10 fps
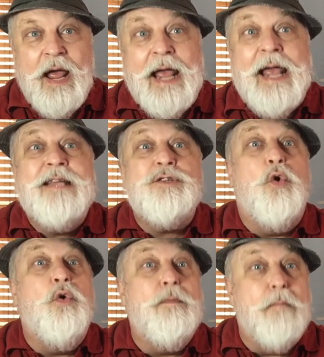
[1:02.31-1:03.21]
Here's
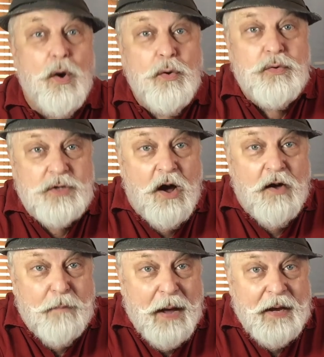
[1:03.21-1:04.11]
all the models
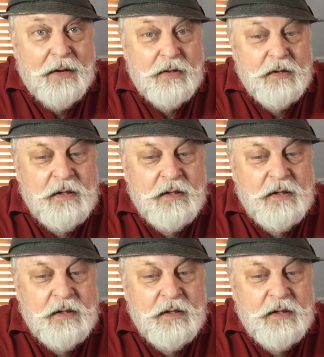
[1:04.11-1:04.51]
I've made.